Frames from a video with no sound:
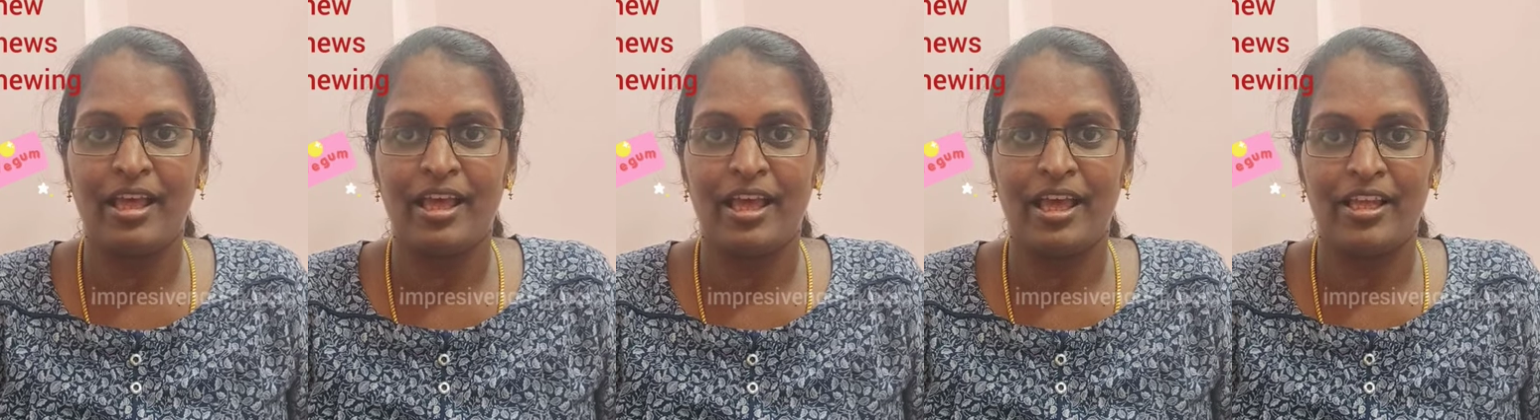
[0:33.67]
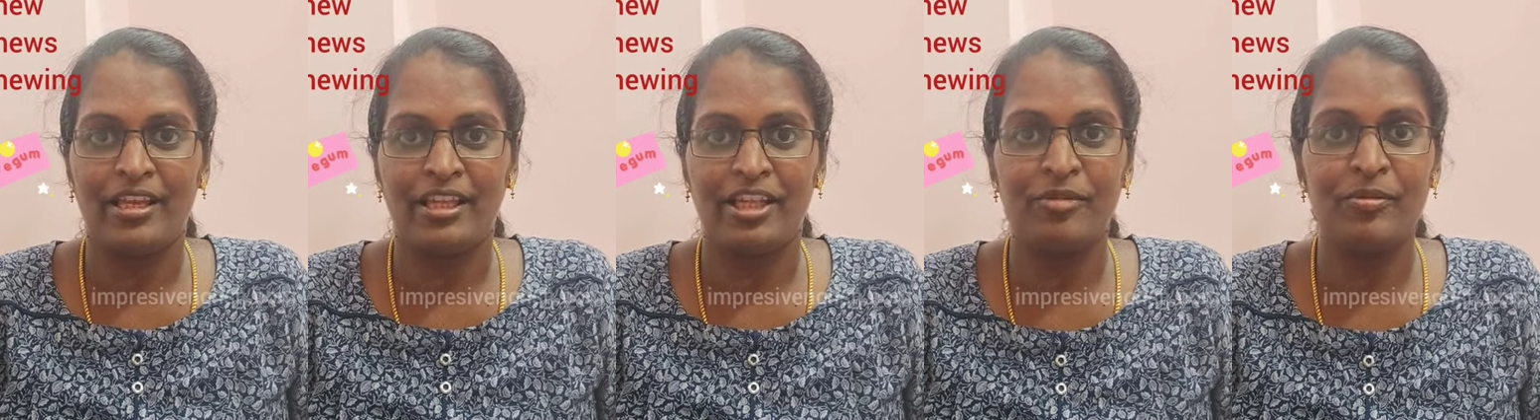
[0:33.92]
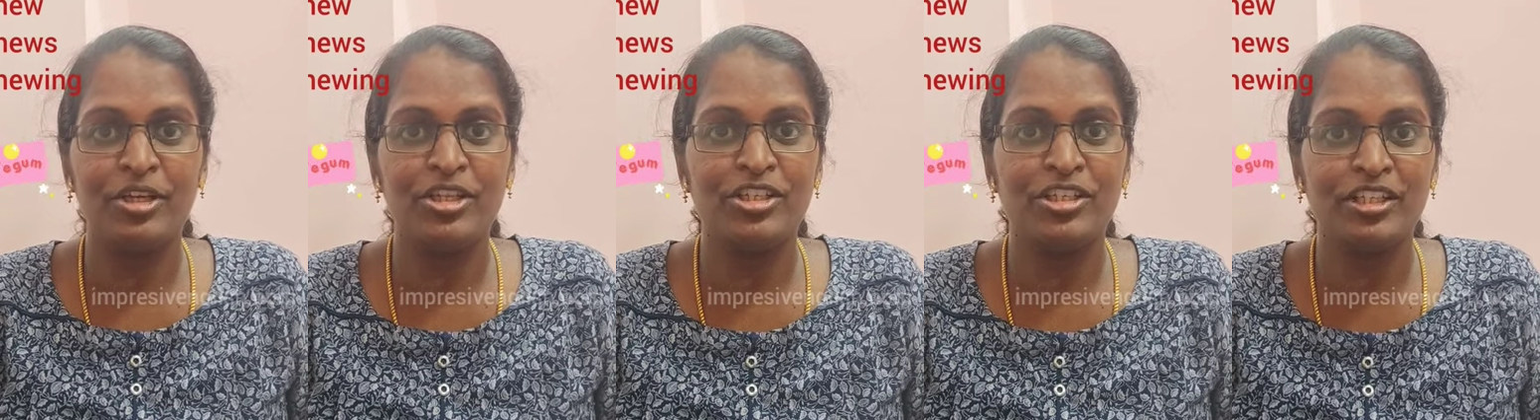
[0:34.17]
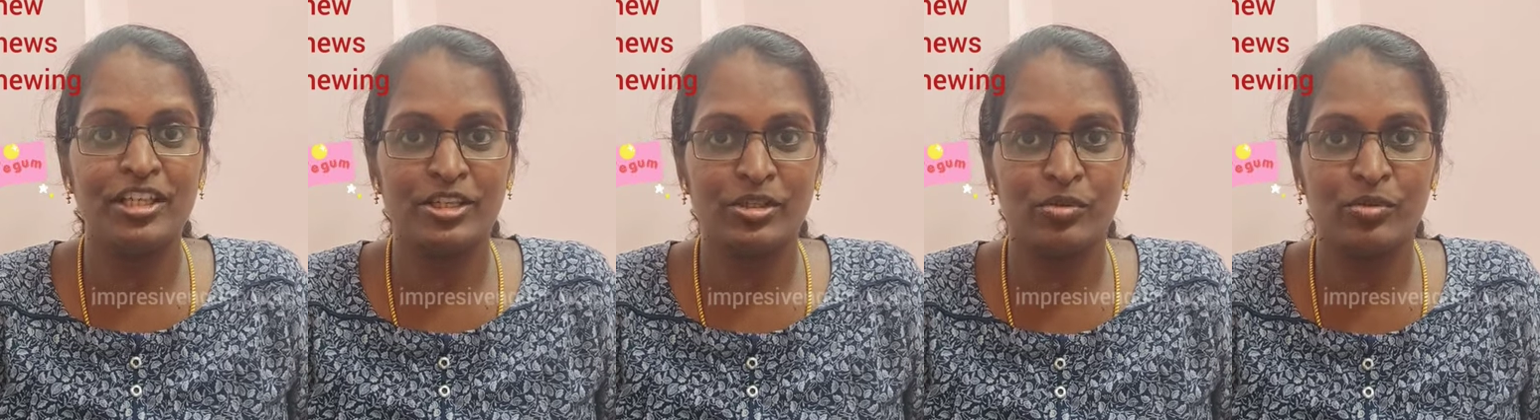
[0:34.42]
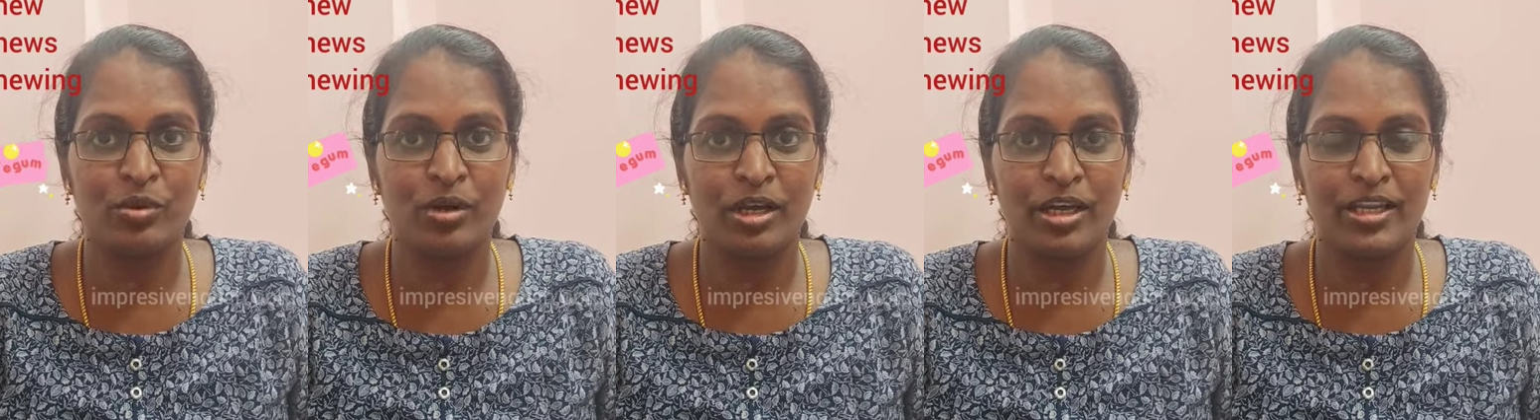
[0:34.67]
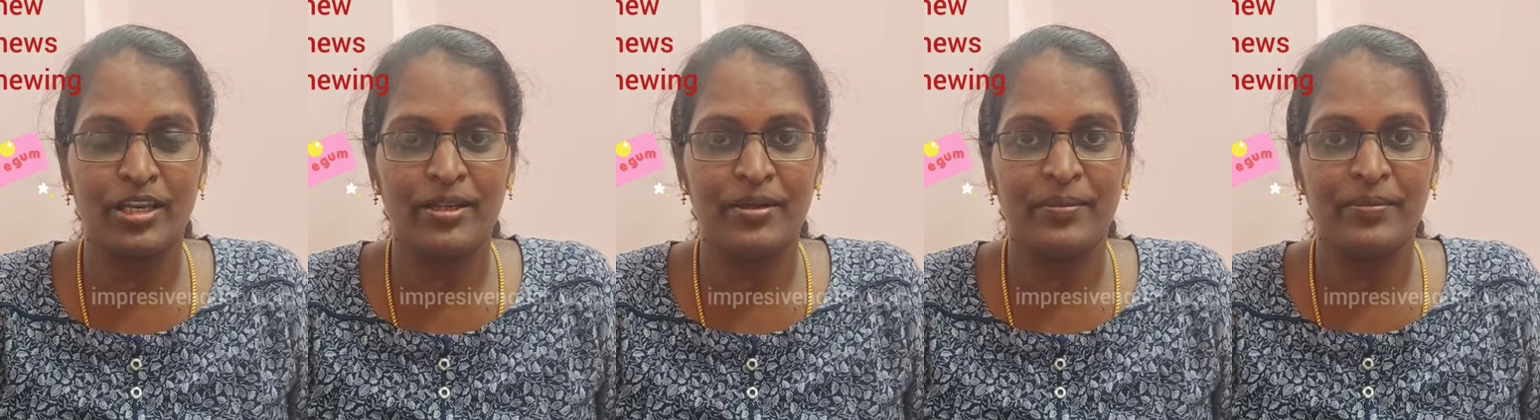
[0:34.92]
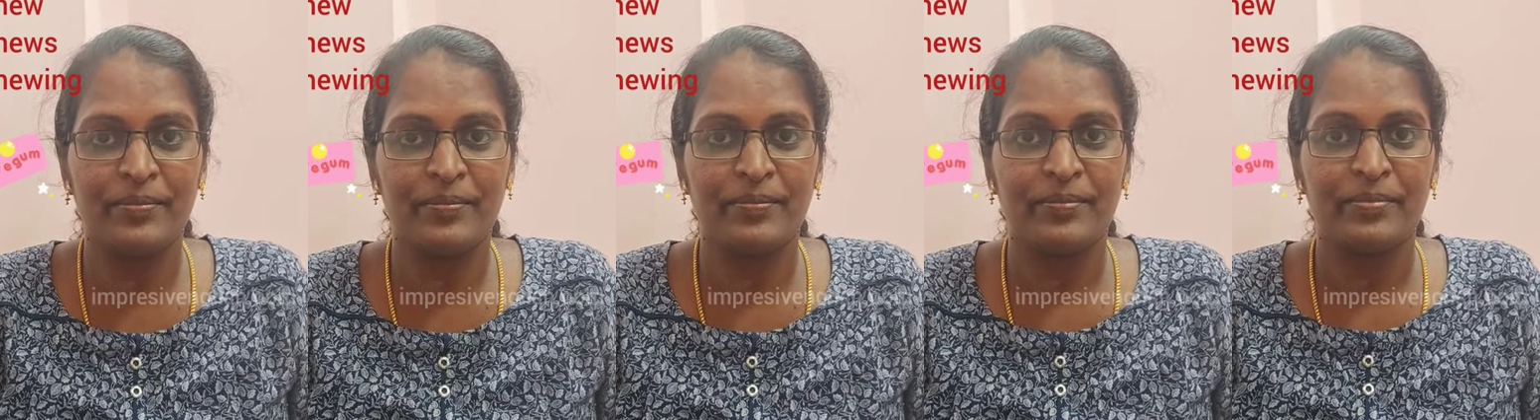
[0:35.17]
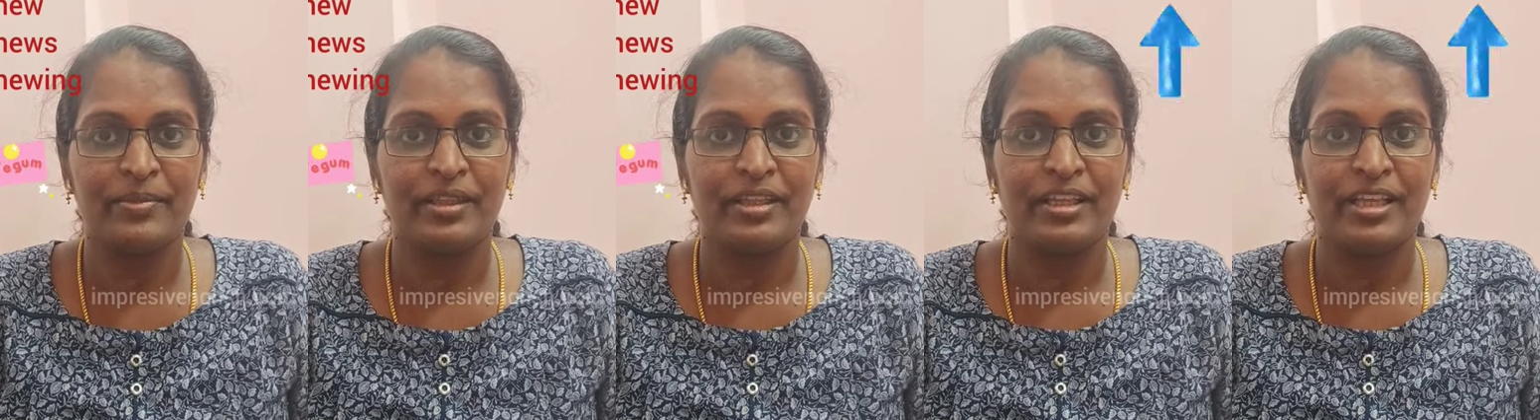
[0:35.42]
And coming to this word,
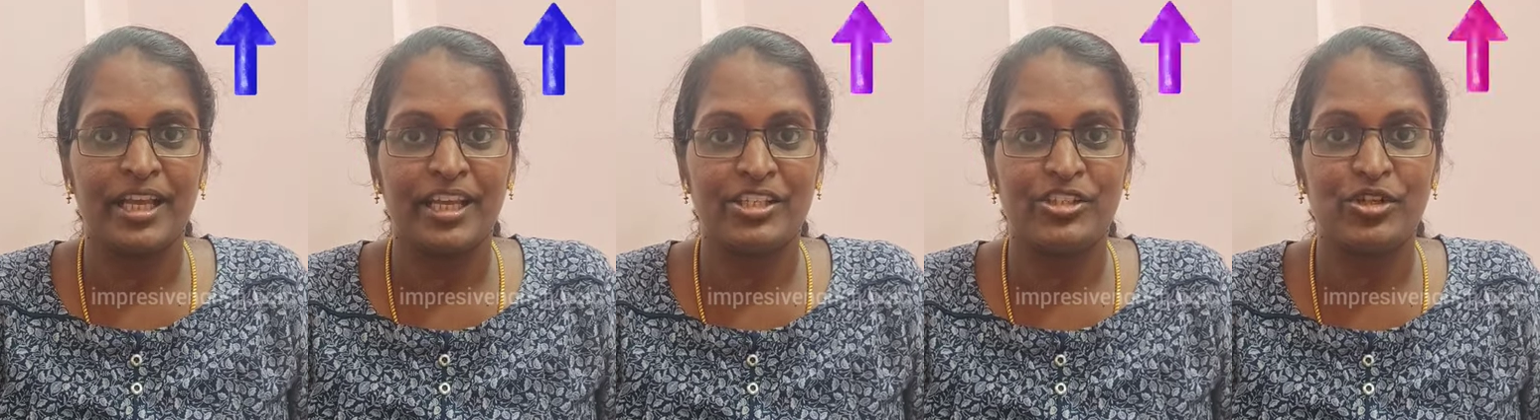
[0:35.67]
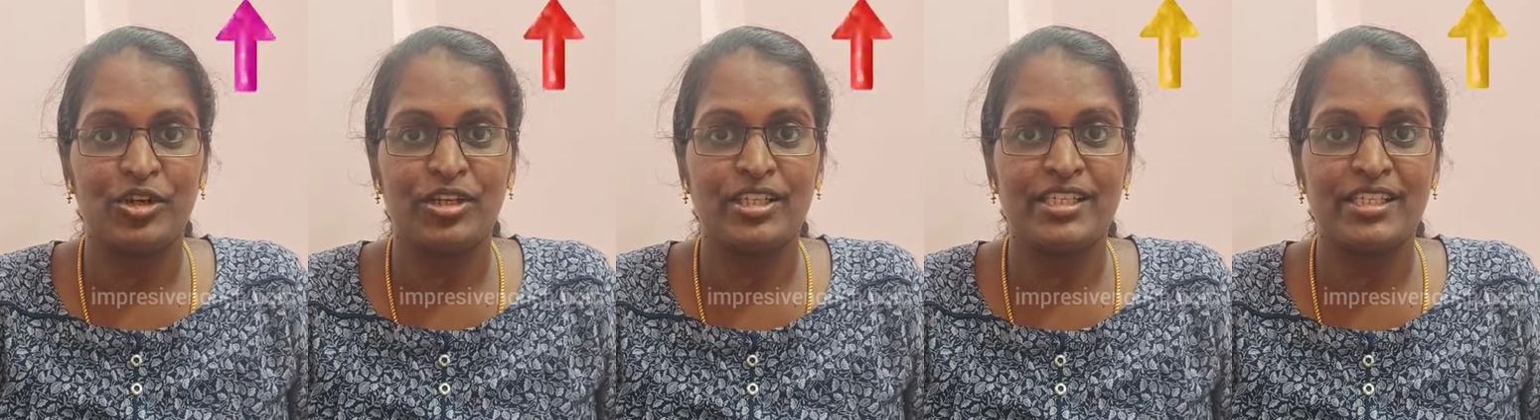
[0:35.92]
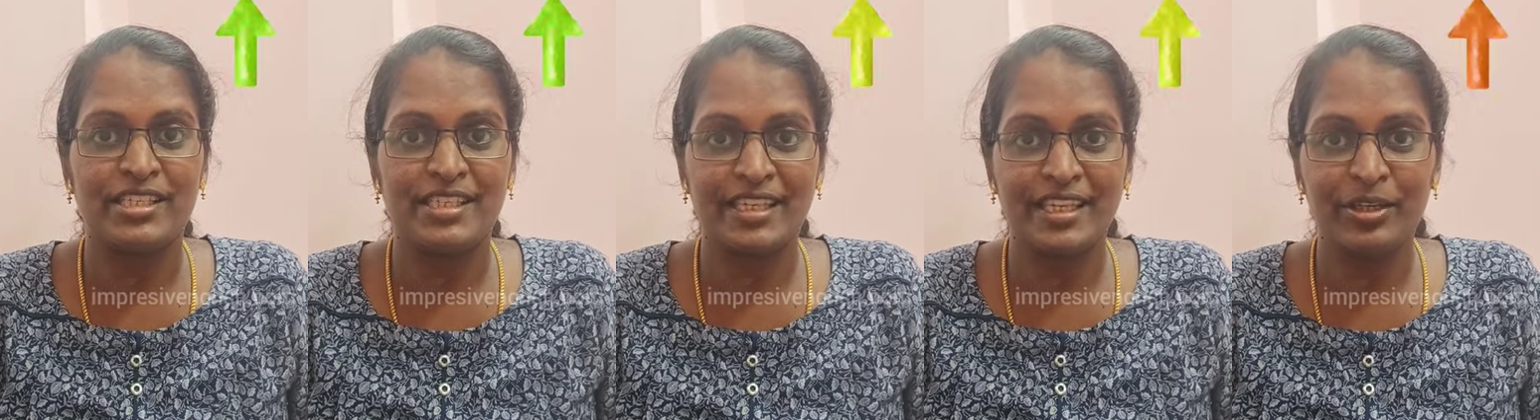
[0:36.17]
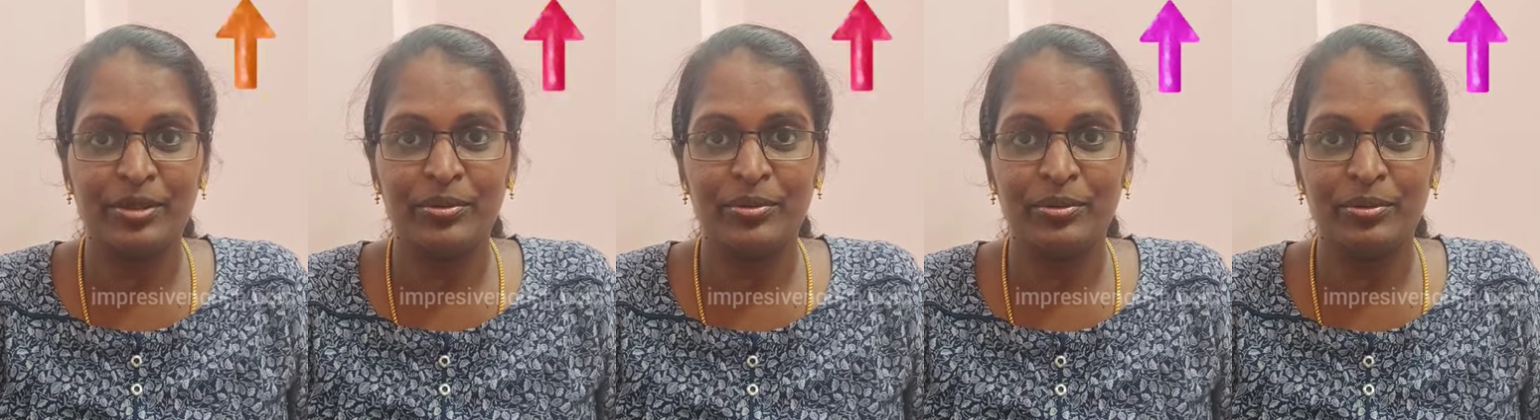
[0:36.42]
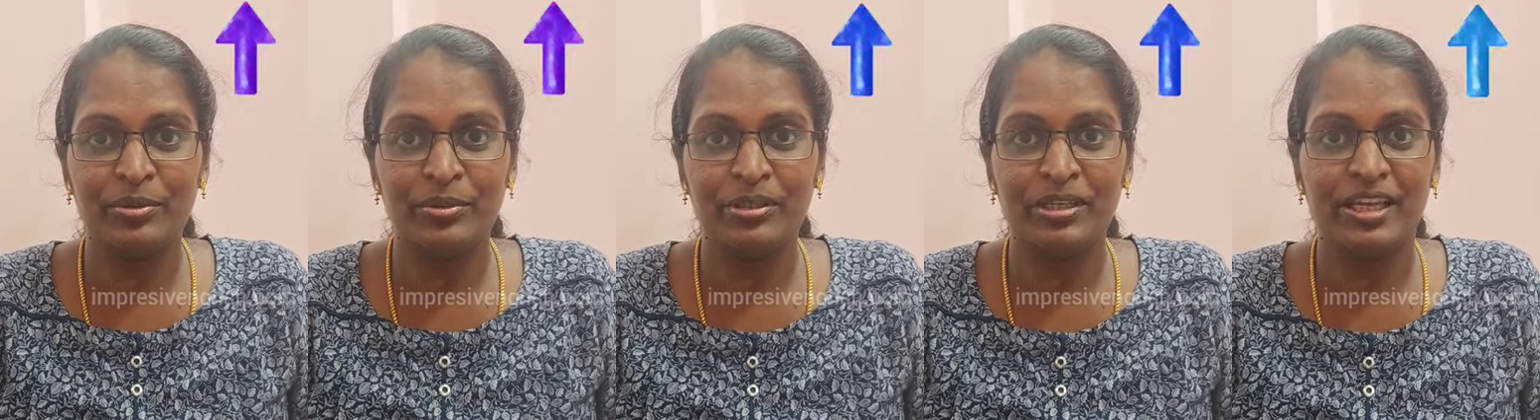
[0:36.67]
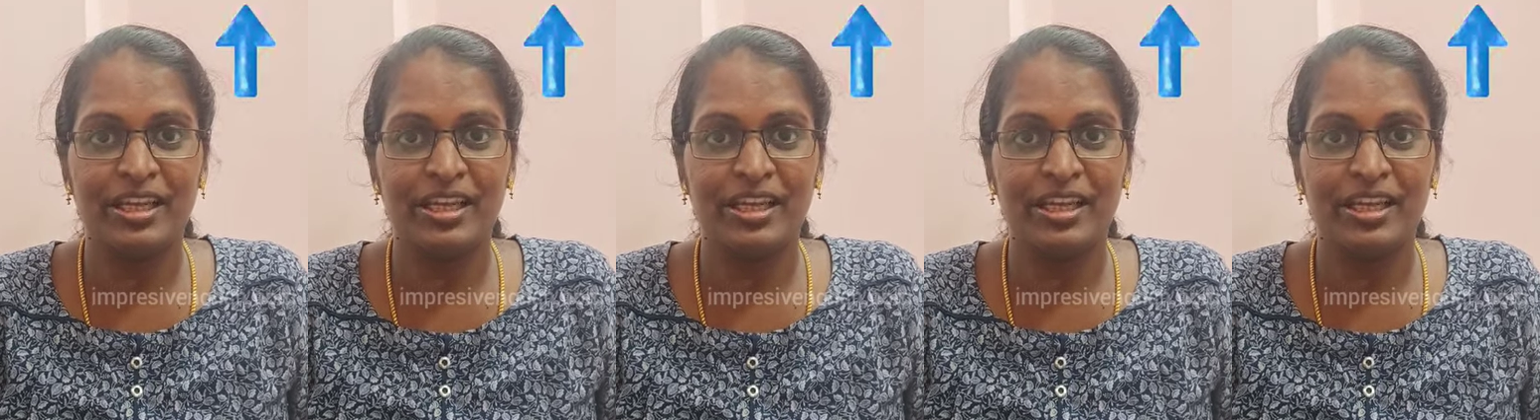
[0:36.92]
it's not sew,